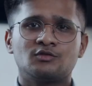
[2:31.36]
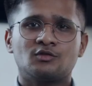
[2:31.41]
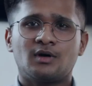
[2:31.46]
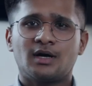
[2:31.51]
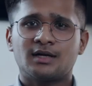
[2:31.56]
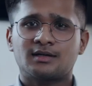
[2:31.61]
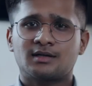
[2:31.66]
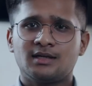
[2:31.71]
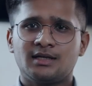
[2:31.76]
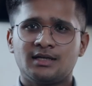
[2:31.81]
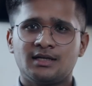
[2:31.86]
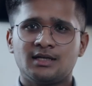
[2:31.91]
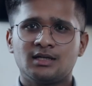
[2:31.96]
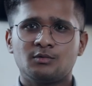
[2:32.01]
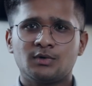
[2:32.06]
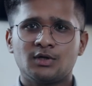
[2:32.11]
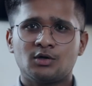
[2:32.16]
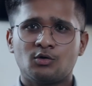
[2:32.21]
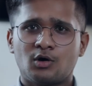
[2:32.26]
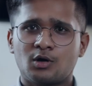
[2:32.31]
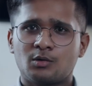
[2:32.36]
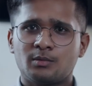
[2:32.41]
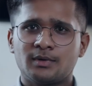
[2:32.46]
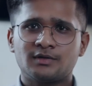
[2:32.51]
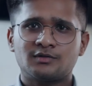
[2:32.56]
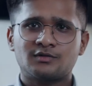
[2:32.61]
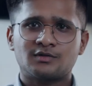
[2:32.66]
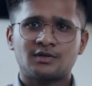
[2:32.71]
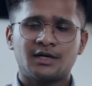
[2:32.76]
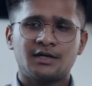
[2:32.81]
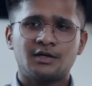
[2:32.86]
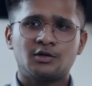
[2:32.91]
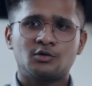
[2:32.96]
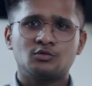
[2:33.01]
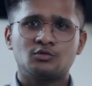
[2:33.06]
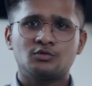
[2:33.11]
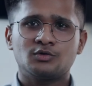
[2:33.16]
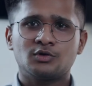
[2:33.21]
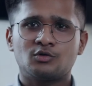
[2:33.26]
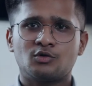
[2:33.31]
So at Lean, we always try to
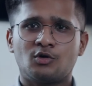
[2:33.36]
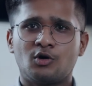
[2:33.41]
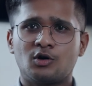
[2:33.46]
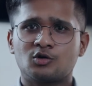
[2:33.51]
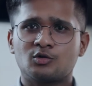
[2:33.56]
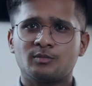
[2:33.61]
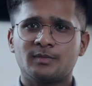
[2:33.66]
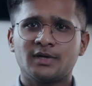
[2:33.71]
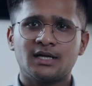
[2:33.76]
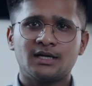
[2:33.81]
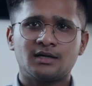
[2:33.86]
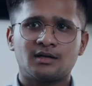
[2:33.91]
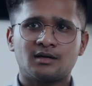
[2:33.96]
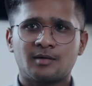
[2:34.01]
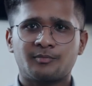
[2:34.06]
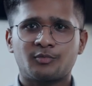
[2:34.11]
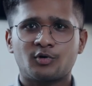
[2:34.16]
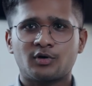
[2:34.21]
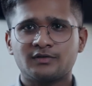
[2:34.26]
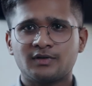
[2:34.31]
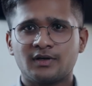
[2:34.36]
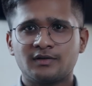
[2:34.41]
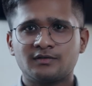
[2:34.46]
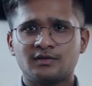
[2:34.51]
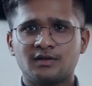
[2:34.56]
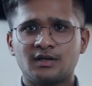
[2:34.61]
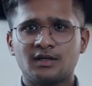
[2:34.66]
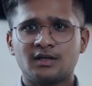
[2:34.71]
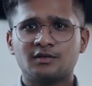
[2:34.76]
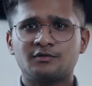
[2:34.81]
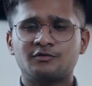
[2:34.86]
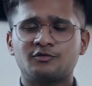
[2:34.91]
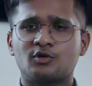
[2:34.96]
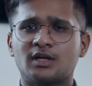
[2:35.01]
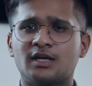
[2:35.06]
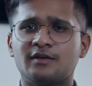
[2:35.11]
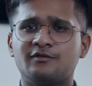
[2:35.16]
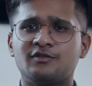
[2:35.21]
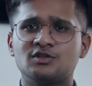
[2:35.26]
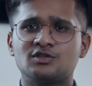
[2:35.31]
automate our processes
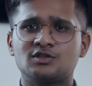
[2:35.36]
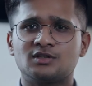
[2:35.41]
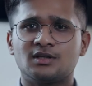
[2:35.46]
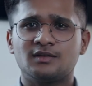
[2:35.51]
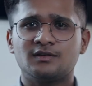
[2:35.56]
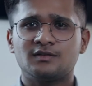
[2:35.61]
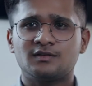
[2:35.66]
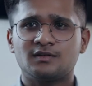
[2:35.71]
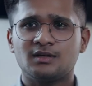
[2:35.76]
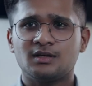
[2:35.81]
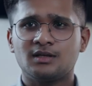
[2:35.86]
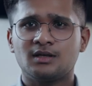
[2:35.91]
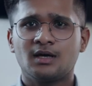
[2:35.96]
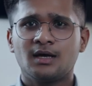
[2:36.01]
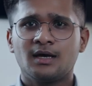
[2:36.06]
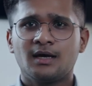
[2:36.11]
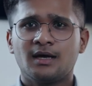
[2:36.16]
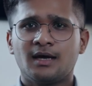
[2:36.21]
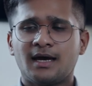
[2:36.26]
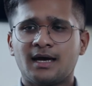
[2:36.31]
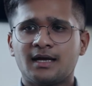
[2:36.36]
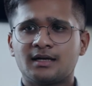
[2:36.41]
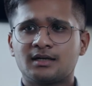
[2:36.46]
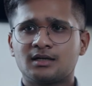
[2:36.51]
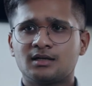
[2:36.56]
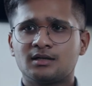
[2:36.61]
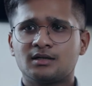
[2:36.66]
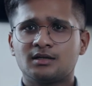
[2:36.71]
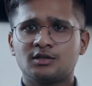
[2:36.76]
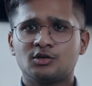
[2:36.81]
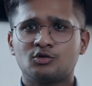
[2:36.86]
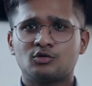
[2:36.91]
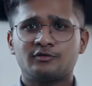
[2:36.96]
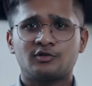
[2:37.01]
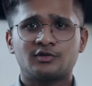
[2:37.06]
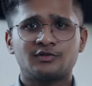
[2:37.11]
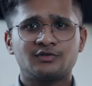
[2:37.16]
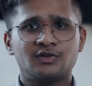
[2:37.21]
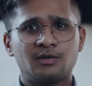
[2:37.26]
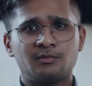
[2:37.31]
for efficiency and
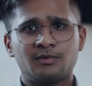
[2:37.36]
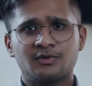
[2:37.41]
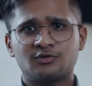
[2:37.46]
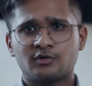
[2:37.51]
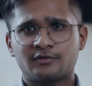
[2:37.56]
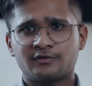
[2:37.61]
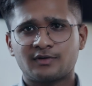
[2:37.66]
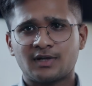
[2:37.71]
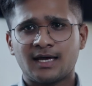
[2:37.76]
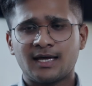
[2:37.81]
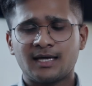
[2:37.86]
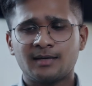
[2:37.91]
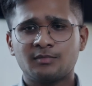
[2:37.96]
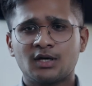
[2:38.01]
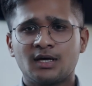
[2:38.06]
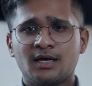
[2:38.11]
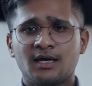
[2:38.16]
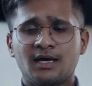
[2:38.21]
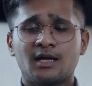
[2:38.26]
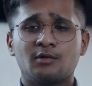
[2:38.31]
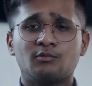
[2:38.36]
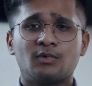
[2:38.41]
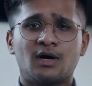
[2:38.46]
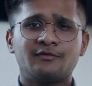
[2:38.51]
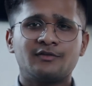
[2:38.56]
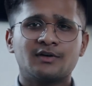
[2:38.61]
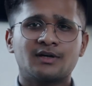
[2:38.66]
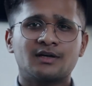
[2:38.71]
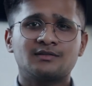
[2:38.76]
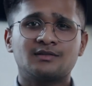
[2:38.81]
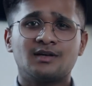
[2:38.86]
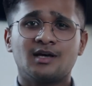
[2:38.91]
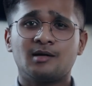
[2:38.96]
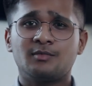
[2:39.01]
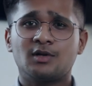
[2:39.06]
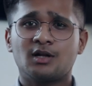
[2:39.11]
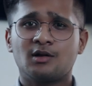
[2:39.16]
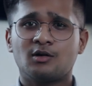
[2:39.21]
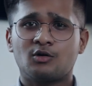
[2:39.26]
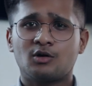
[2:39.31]
for savings of time, and Wafeq has
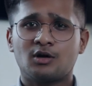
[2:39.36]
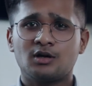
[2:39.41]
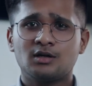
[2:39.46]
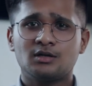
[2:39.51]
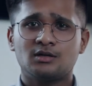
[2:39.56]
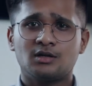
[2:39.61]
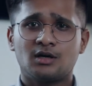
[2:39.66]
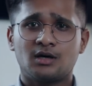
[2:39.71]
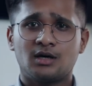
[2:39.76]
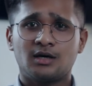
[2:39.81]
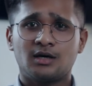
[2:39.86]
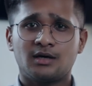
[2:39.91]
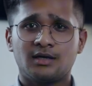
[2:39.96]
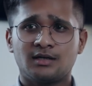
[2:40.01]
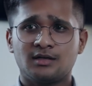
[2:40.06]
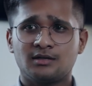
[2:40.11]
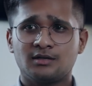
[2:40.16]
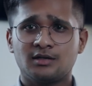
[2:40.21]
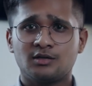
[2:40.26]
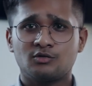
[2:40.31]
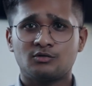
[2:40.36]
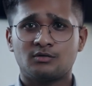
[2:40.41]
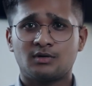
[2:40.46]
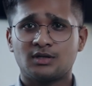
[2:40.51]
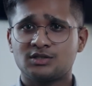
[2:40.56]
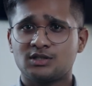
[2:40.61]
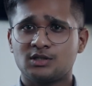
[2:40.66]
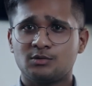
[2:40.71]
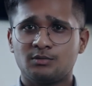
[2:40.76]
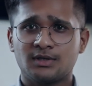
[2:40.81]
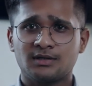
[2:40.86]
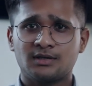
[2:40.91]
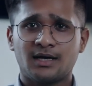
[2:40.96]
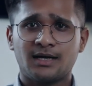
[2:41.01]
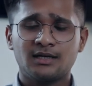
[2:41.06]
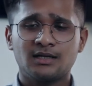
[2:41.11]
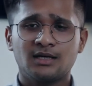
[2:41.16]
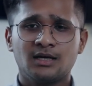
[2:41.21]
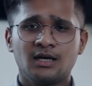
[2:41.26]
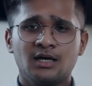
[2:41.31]
helped a lot in achieving
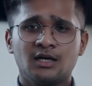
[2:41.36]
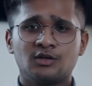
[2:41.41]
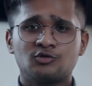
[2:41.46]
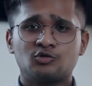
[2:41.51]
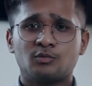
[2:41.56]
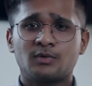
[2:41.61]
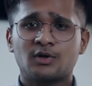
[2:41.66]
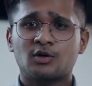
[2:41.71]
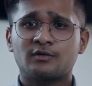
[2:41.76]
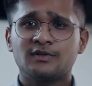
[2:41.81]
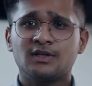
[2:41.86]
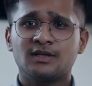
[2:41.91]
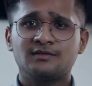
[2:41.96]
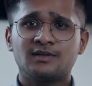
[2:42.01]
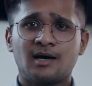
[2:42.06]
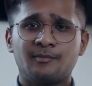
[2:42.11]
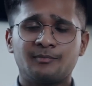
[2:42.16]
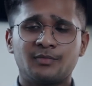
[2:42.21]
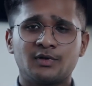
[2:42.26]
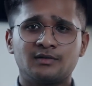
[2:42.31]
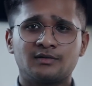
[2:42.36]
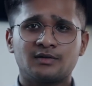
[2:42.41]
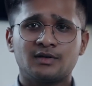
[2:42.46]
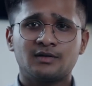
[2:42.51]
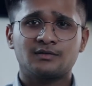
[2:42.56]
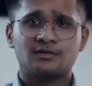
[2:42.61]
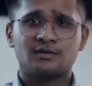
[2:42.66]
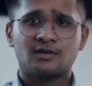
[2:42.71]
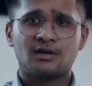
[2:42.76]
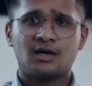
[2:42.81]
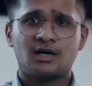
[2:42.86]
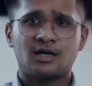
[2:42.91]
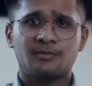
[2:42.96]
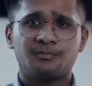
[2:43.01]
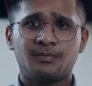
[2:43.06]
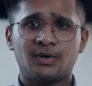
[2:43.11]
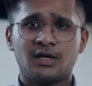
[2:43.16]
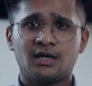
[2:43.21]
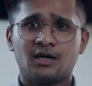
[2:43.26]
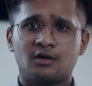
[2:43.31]
that. So one of the examples is
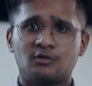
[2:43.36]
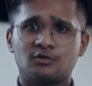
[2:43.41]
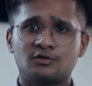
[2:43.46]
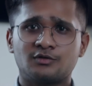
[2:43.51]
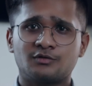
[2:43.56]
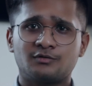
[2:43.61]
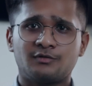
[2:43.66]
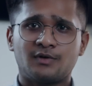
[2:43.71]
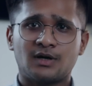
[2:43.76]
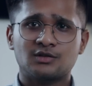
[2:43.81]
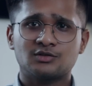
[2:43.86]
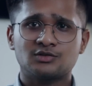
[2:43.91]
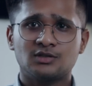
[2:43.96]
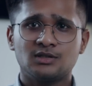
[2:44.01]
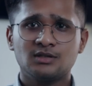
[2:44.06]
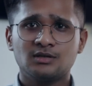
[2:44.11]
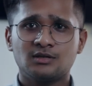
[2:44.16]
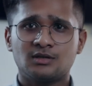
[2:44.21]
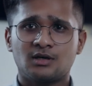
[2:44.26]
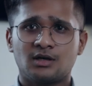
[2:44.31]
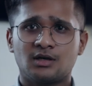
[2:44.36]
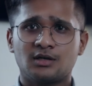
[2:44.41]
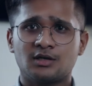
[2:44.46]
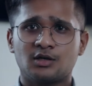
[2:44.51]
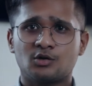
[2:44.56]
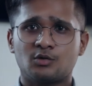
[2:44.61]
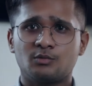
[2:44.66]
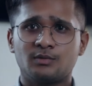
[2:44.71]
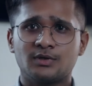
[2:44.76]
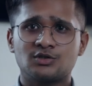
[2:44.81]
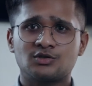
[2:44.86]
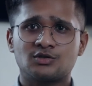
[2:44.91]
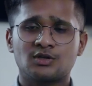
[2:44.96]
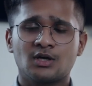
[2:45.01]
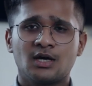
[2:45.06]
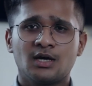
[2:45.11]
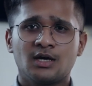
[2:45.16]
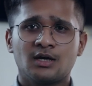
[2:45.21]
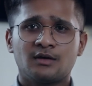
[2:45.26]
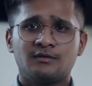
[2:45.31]
our payouts function, which
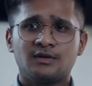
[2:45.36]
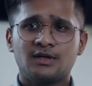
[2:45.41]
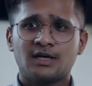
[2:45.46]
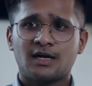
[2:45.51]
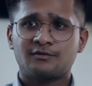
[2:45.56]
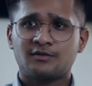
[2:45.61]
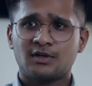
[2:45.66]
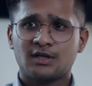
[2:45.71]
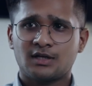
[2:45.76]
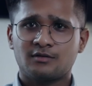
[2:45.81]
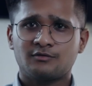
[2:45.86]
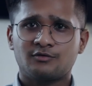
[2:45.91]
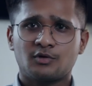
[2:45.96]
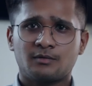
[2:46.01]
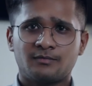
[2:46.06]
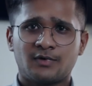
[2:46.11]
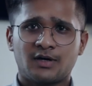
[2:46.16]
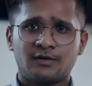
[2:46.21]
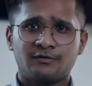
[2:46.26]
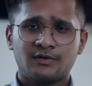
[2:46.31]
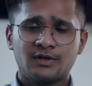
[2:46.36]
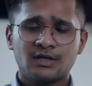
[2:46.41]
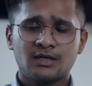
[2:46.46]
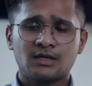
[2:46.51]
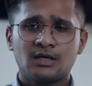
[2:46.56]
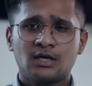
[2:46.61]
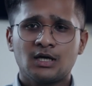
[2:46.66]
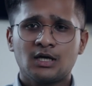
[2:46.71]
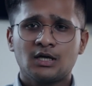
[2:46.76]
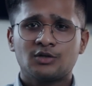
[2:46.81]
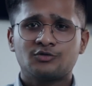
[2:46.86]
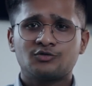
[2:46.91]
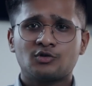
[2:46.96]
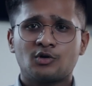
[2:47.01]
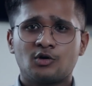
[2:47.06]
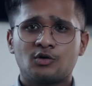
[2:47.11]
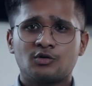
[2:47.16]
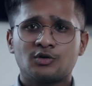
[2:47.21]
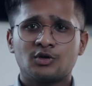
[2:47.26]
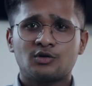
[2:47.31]
we have taken from Wafeq.
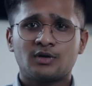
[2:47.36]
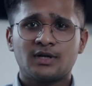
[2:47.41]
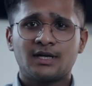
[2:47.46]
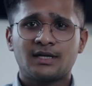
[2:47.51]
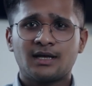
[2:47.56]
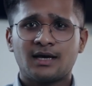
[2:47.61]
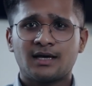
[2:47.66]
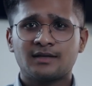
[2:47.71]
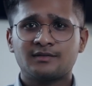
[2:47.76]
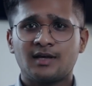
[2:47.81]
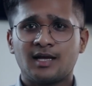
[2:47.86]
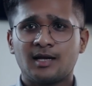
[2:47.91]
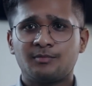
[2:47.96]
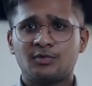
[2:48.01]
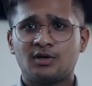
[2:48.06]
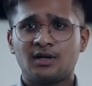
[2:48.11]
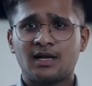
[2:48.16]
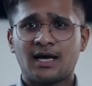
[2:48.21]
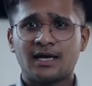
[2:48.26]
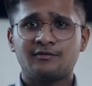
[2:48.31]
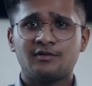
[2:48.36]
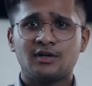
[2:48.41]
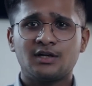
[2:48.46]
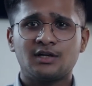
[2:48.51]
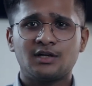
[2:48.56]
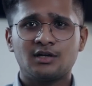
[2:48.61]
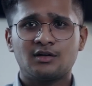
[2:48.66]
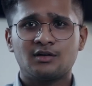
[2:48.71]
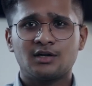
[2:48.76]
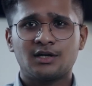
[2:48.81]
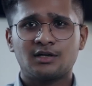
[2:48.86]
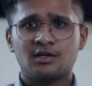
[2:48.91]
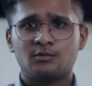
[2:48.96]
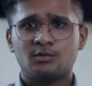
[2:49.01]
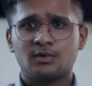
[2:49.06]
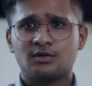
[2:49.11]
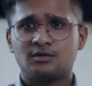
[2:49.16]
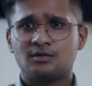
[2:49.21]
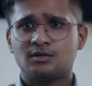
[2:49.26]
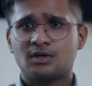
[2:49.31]
So it has helped live
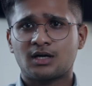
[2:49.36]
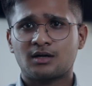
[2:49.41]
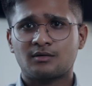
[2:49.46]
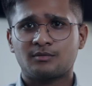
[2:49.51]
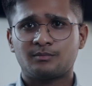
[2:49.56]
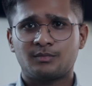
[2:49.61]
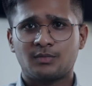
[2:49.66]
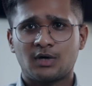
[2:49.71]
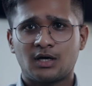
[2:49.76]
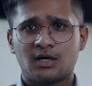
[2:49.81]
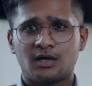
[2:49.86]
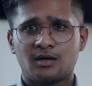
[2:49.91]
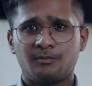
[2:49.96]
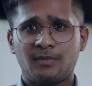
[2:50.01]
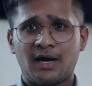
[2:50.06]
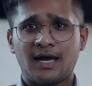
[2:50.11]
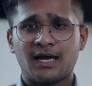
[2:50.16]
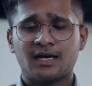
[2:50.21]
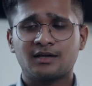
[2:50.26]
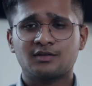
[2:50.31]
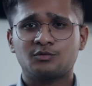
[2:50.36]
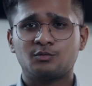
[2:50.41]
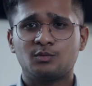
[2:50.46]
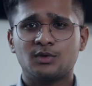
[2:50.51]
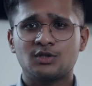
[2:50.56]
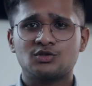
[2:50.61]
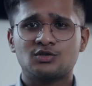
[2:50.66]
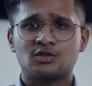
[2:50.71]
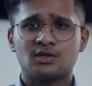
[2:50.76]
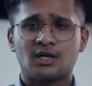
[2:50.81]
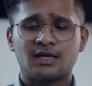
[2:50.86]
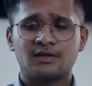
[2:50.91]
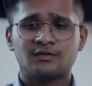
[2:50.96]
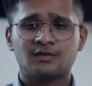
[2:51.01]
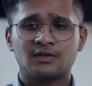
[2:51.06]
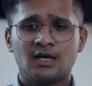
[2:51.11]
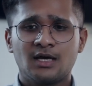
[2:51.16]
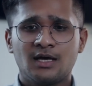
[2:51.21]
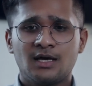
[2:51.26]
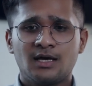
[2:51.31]
integrated with our banks, which has